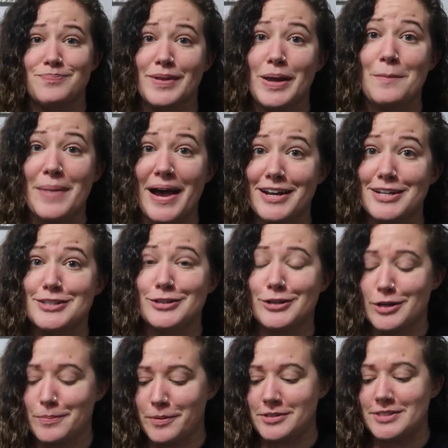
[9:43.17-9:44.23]
minus
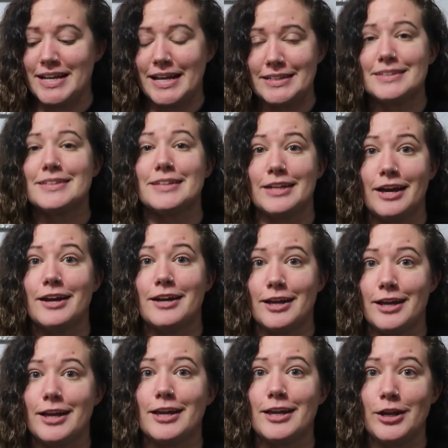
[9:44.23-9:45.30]
30%.
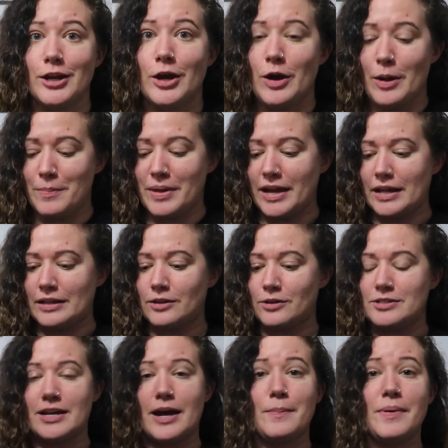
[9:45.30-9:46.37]
You know I'm picking
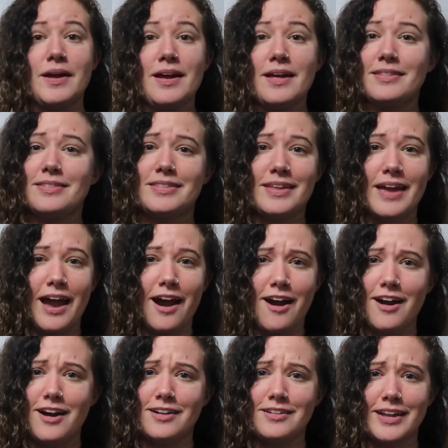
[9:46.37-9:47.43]
those up. They
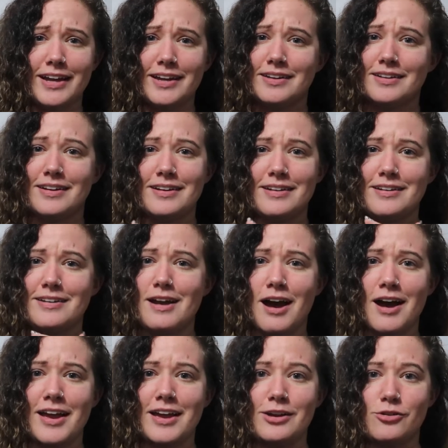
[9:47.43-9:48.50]
are like
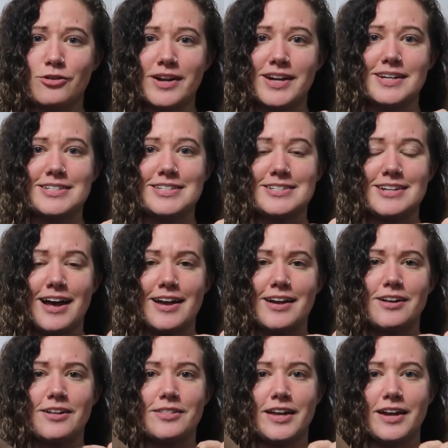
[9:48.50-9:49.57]
not a great
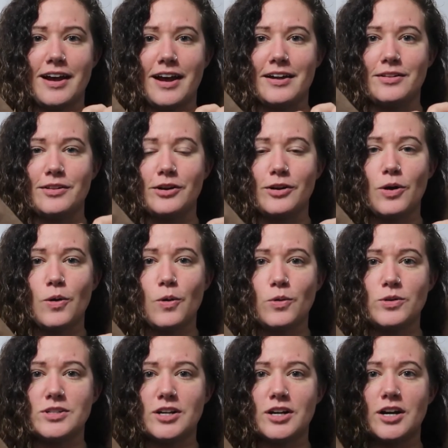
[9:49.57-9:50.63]
style. They kind of look
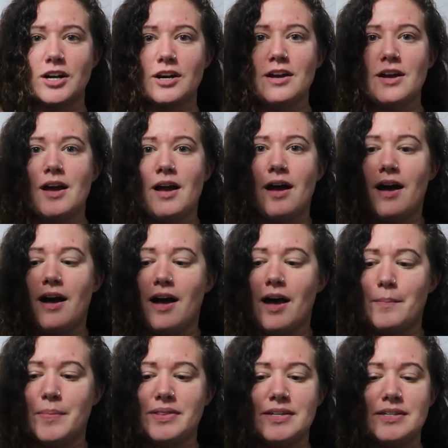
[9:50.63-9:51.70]
older.
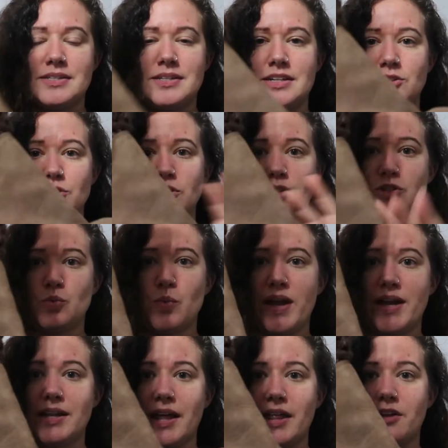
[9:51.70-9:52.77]
But this is
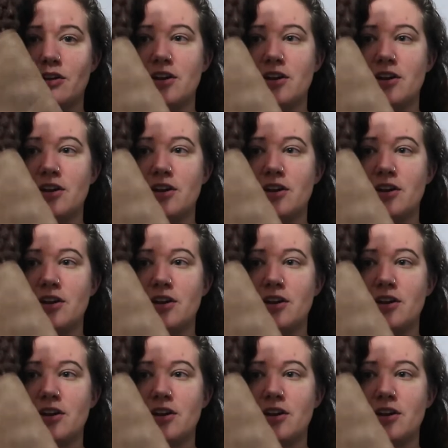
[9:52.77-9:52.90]
suede leather